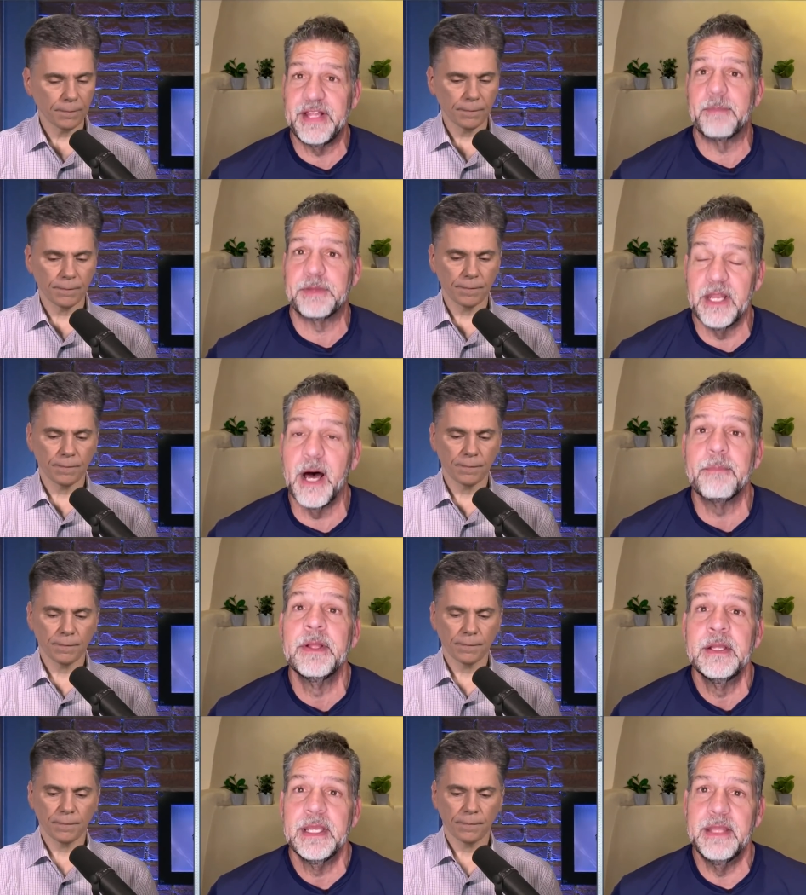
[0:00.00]
Speaker 1: stepped it
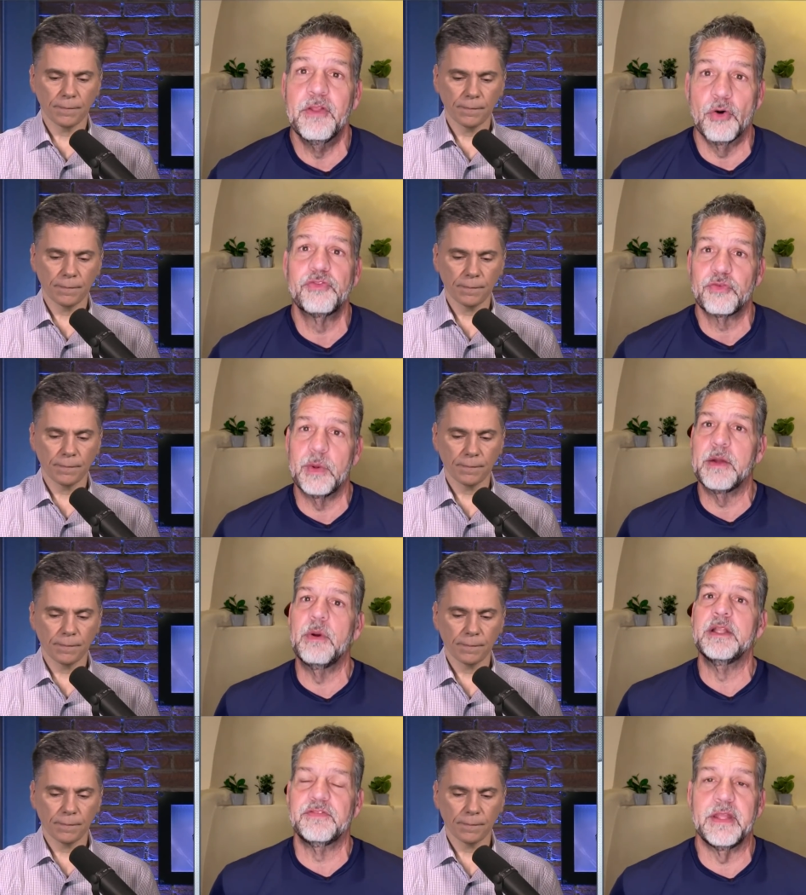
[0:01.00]
up in those
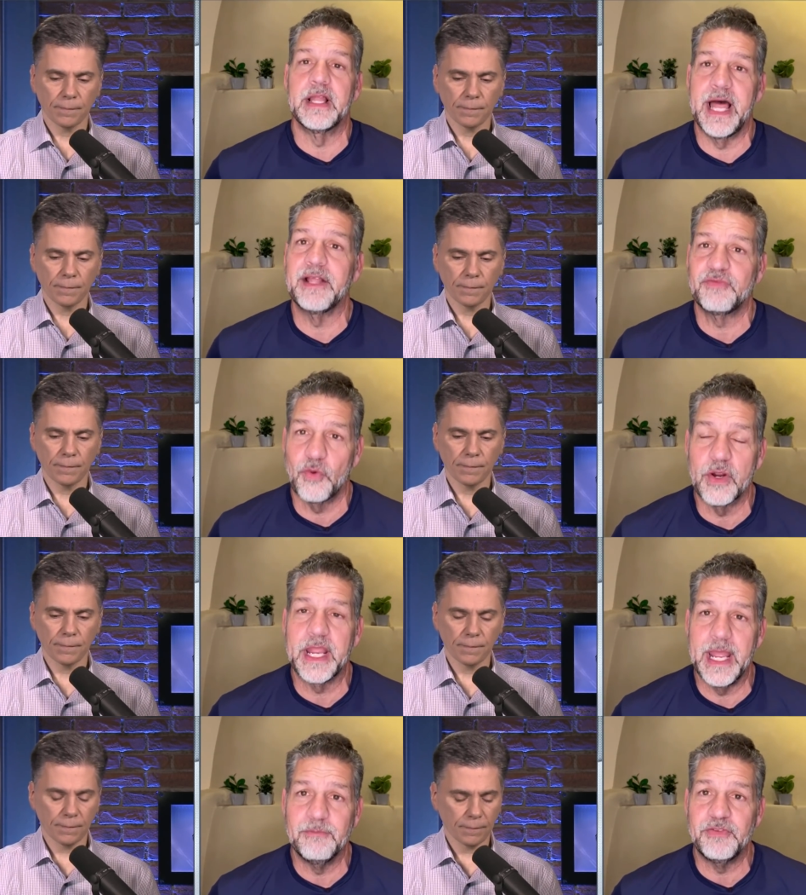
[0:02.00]
3 wins in the last
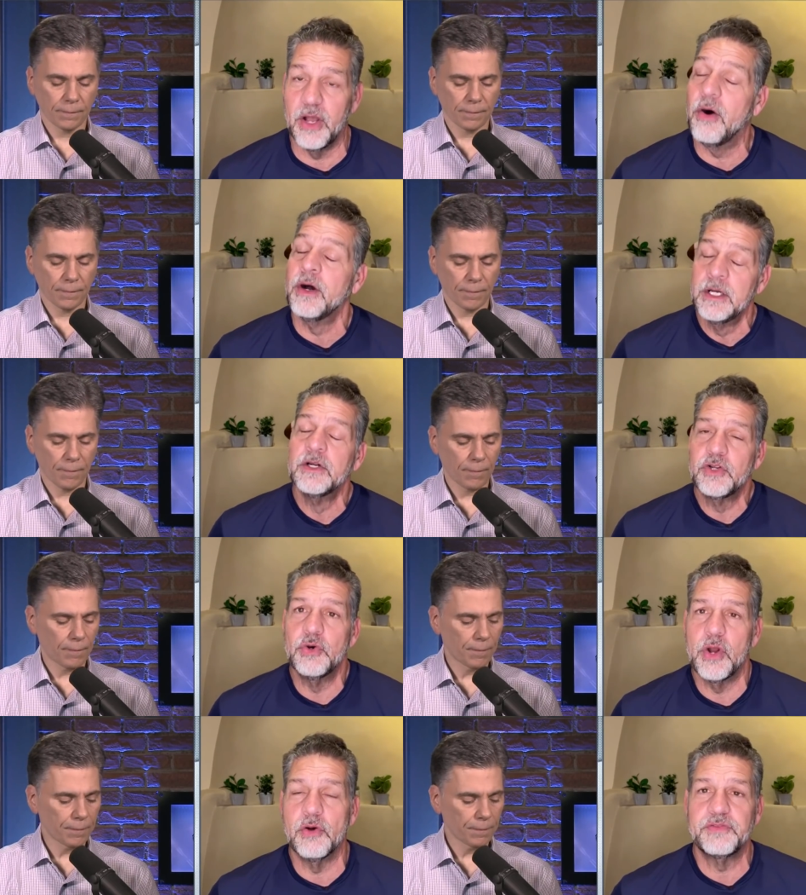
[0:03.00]
4 games. So
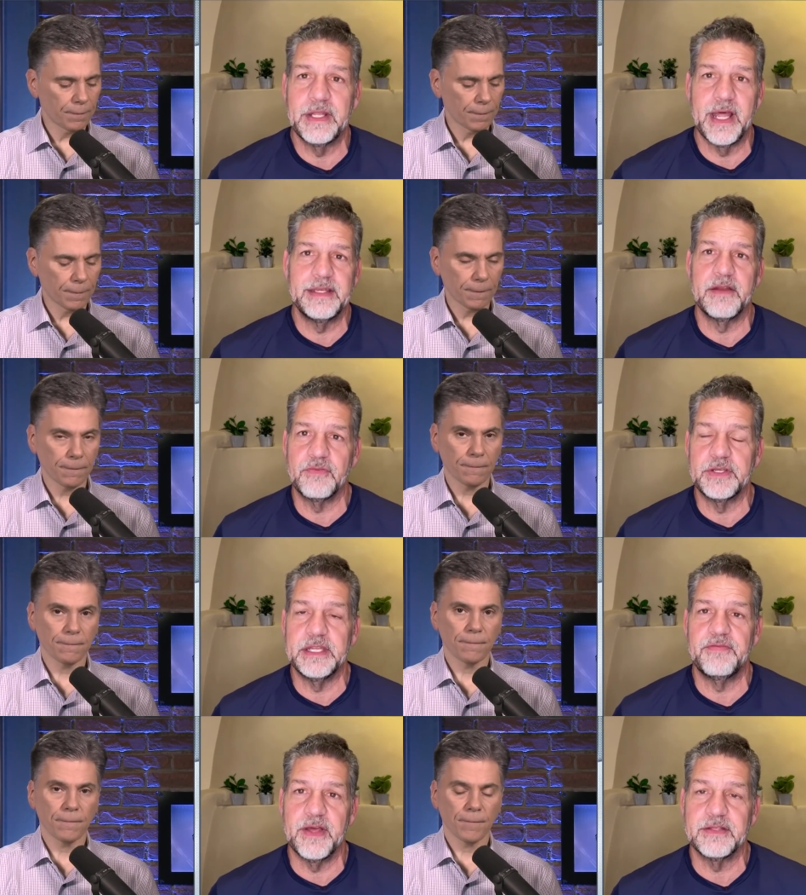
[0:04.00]
kudos to that
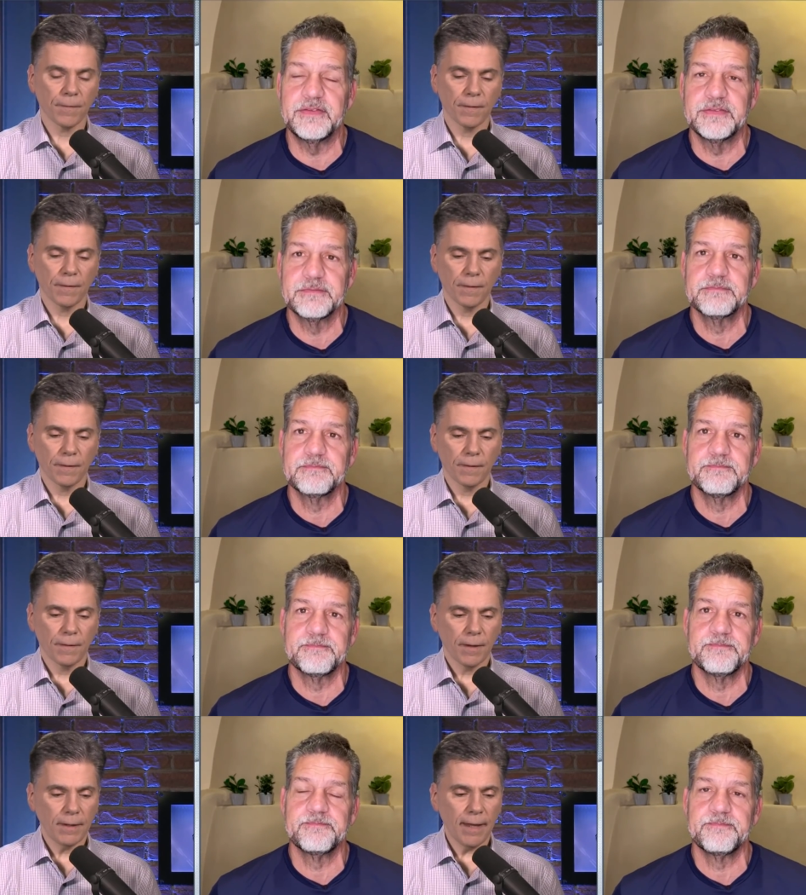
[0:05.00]
Denver defense.
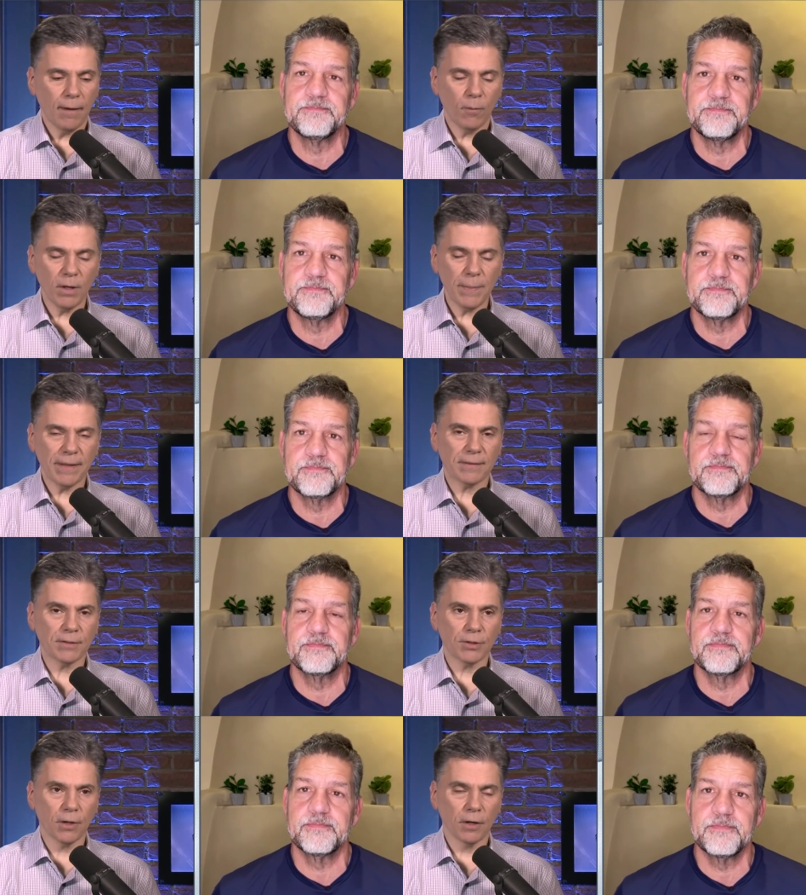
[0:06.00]
Speaker 2: Yeah, and what about the
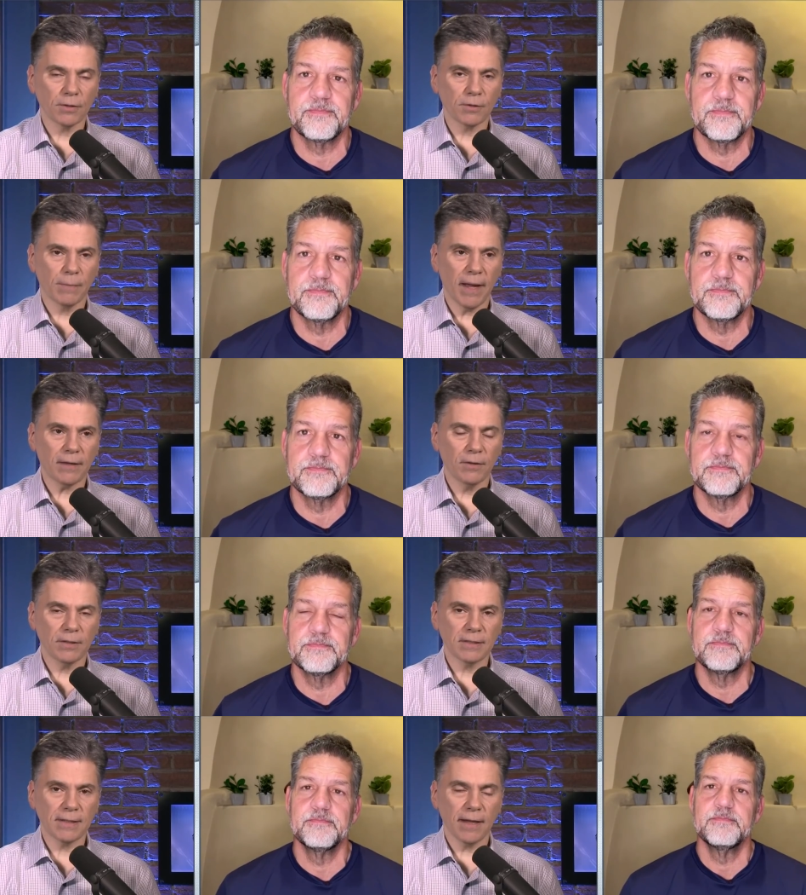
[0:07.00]
Chargers? My
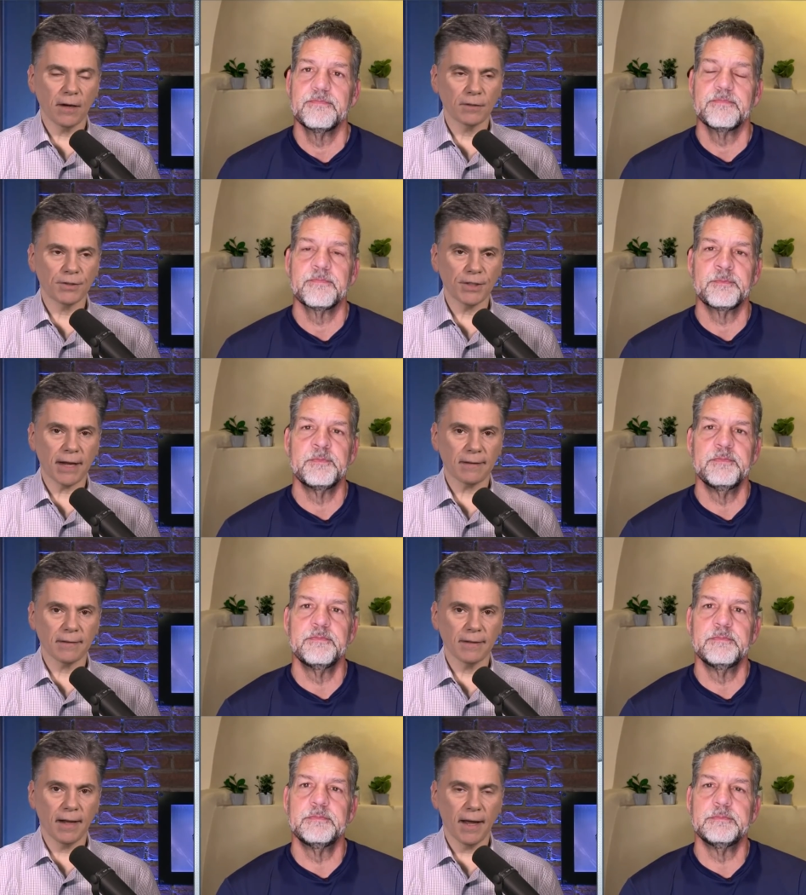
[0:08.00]
goodness, they are
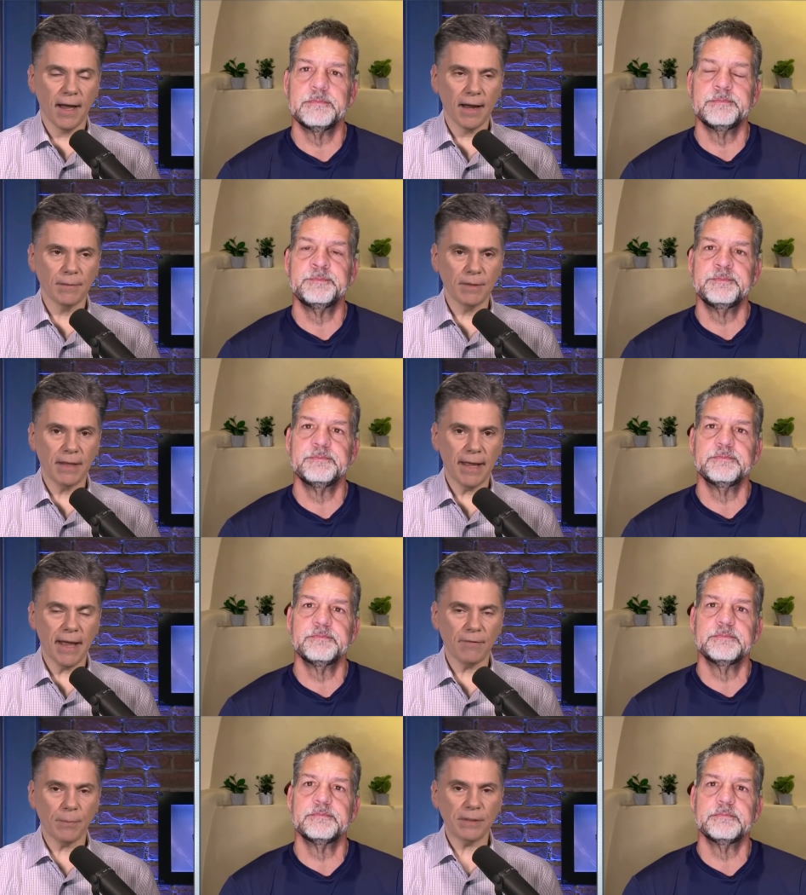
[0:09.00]
Jekyll and Hyde. I mean, they
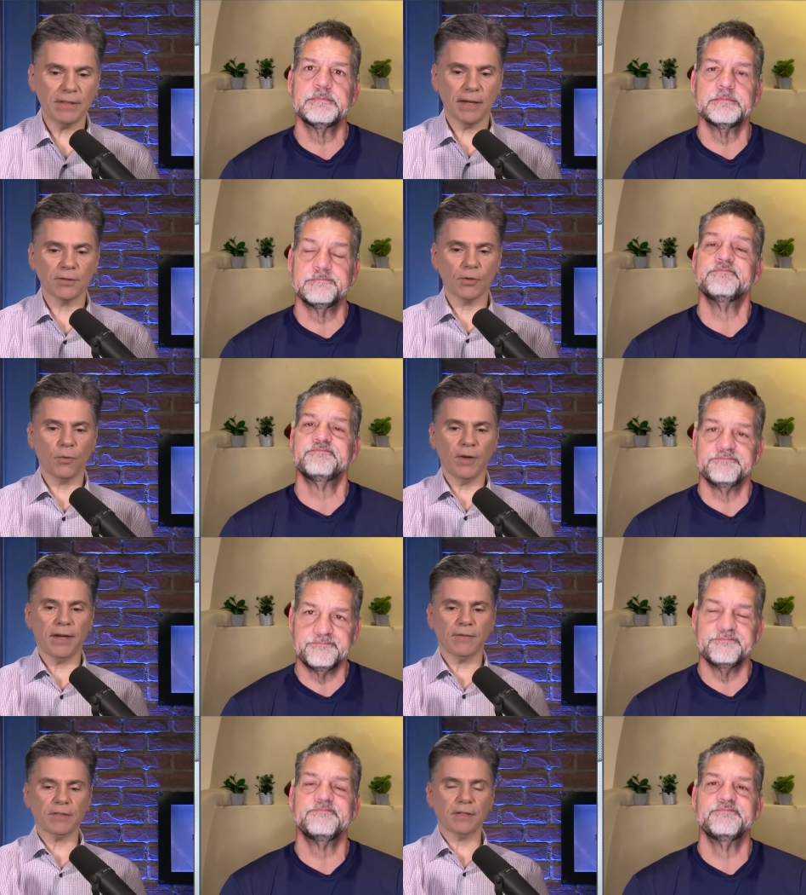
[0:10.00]
have the potential to
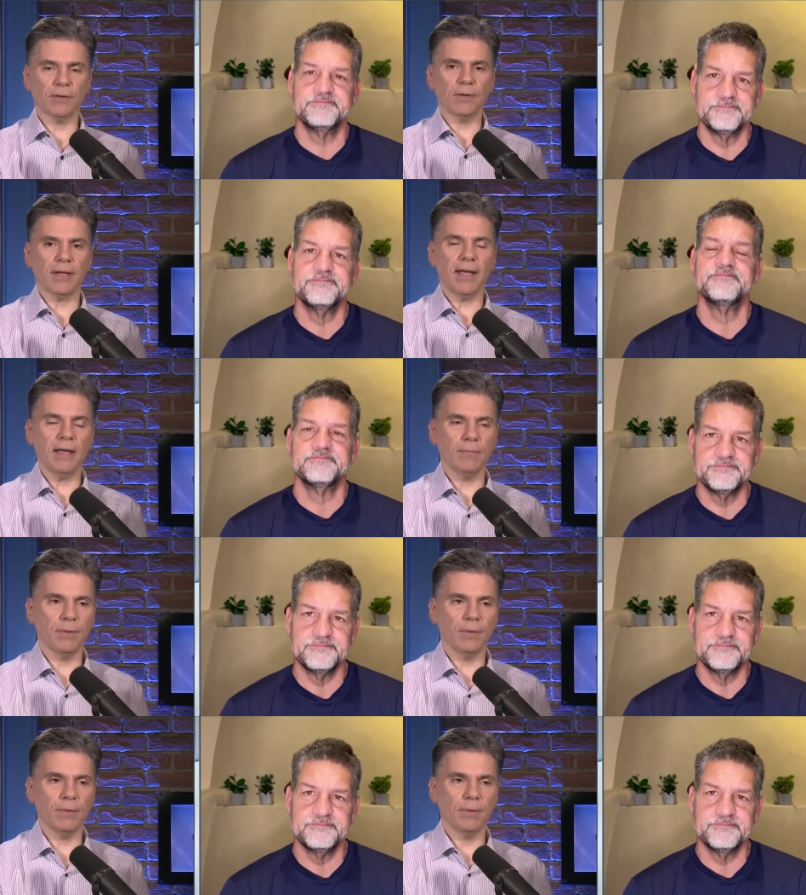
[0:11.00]
win every single game,